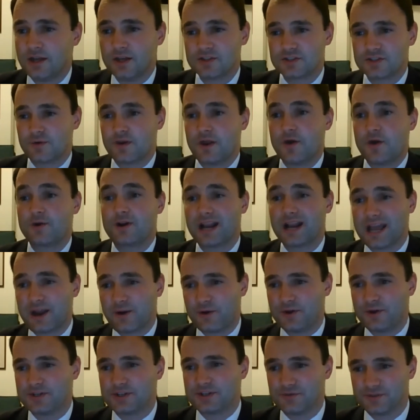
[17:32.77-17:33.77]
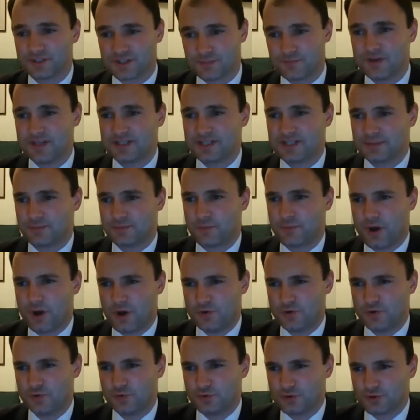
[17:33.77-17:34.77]
so local areas have submitted
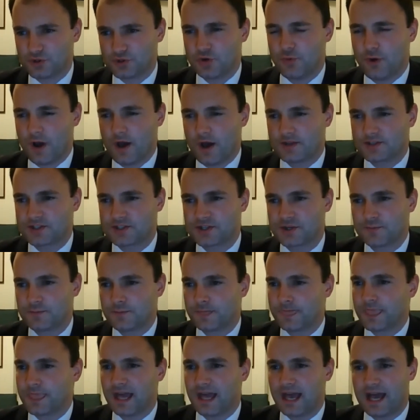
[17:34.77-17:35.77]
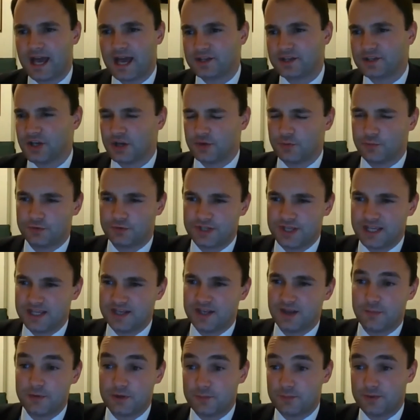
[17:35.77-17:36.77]
proposals to us, and the
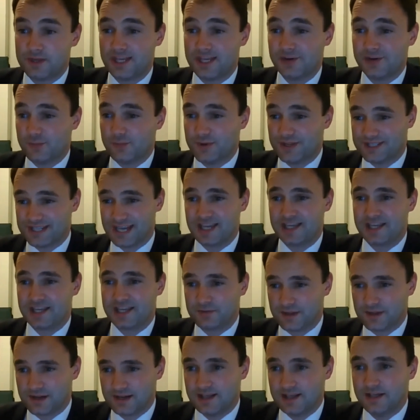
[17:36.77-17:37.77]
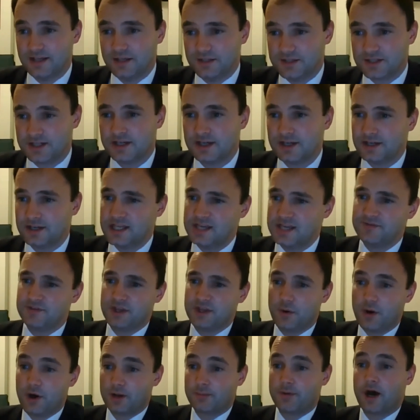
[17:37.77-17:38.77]
DWP will be taking the lead, even
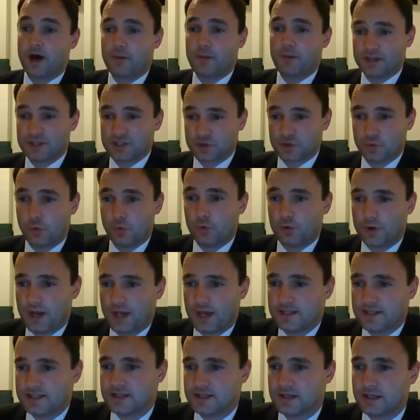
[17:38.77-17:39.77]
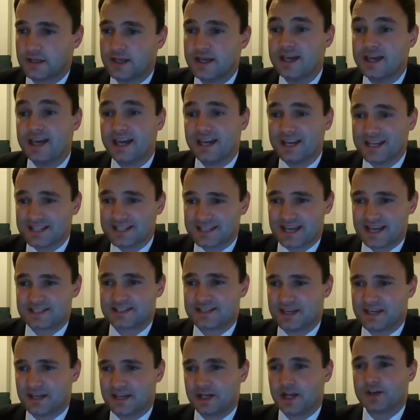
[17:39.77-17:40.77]
though our department is coordinating and
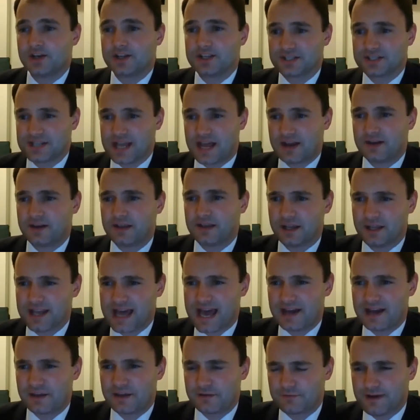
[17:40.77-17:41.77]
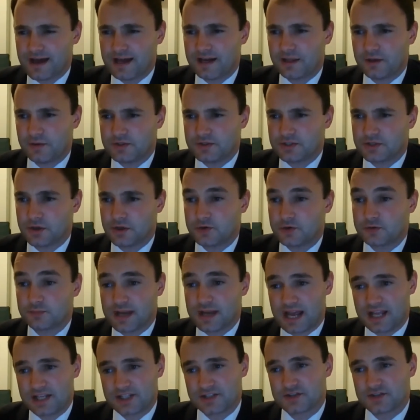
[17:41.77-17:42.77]
assessing and understanding and adding value to those
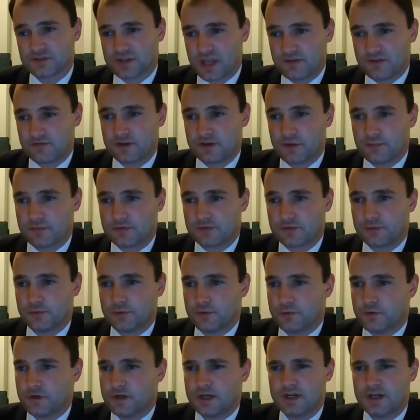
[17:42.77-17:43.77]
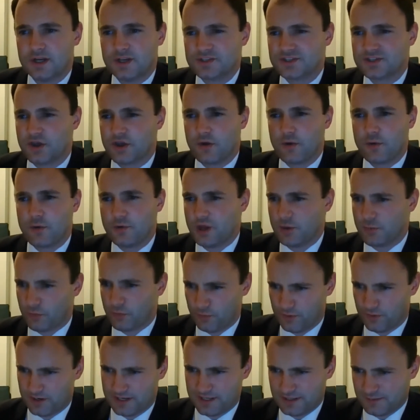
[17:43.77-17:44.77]
plans as they've come through. So we're
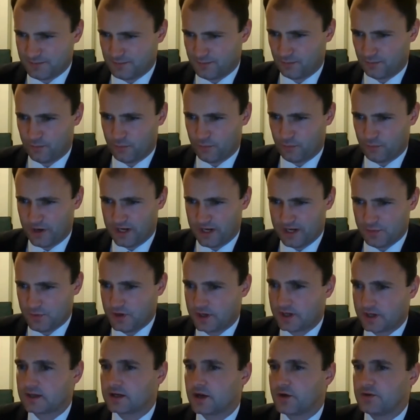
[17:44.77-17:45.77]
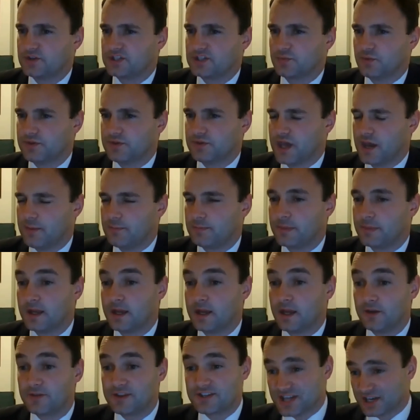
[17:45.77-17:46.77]
really, really working closely with them.
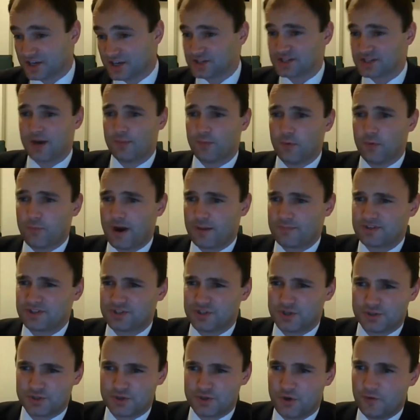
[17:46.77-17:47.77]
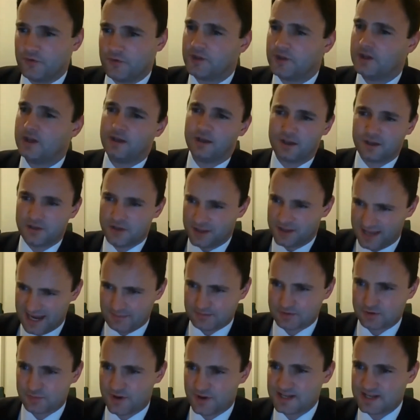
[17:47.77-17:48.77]
The second example perhaps is just on the
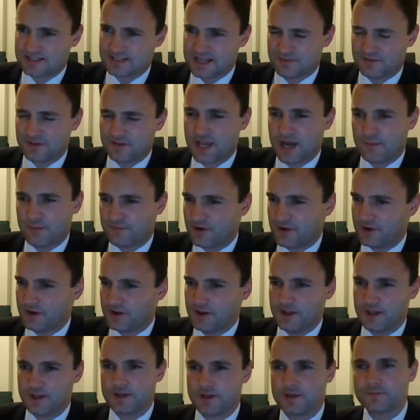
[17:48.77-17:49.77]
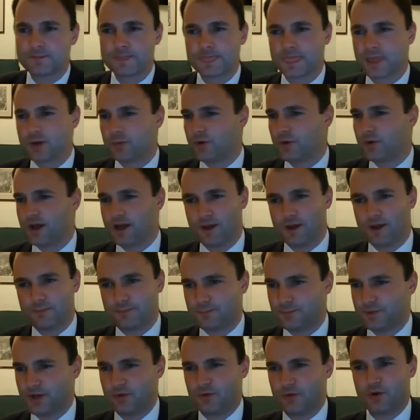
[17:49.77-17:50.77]
capital-based levelling up funding, where
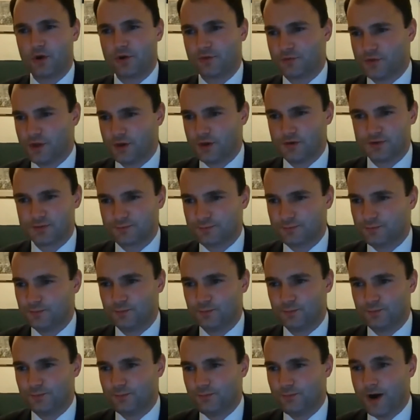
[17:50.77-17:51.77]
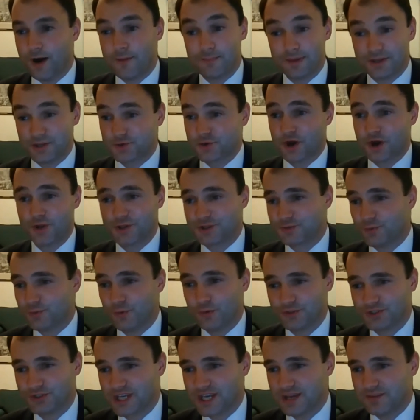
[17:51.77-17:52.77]
a lot of those might be
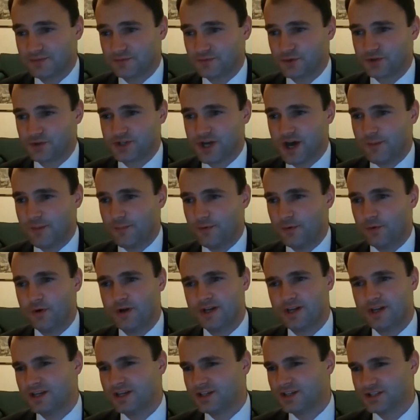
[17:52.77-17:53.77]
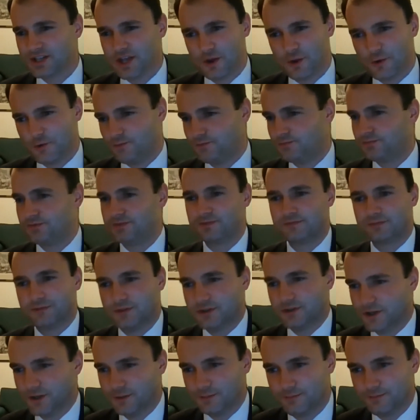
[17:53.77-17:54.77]
transport schemes, for example. So
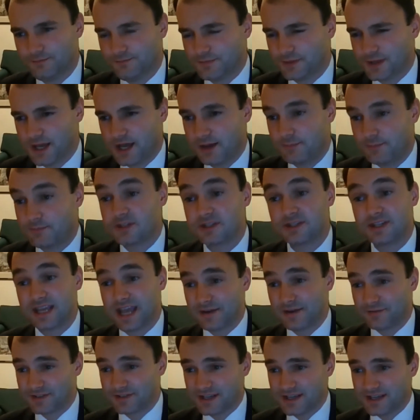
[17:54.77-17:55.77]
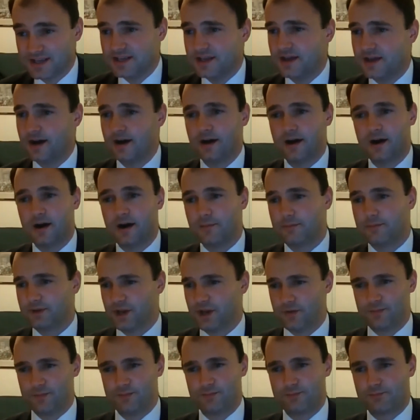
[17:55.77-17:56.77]
the DFT are
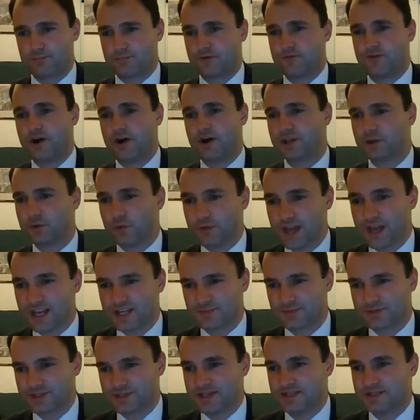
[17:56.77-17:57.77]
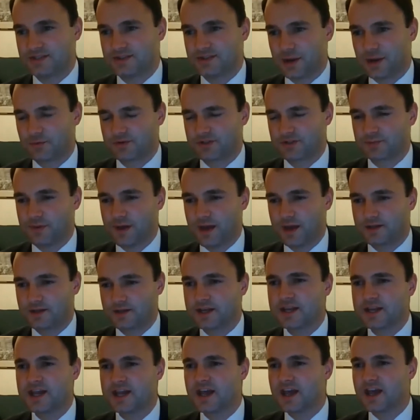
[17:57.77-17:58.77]
providing the expertise in that respect.
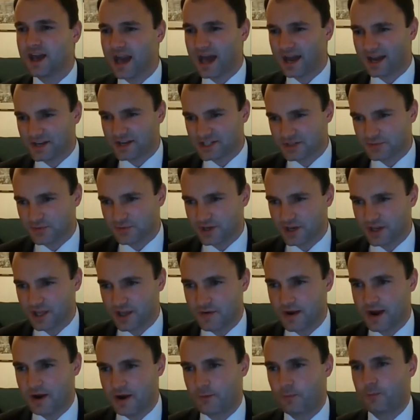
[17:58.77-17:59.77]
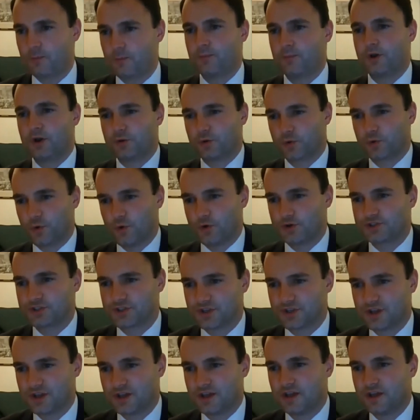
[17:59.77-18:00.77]
And actually we're going to go out across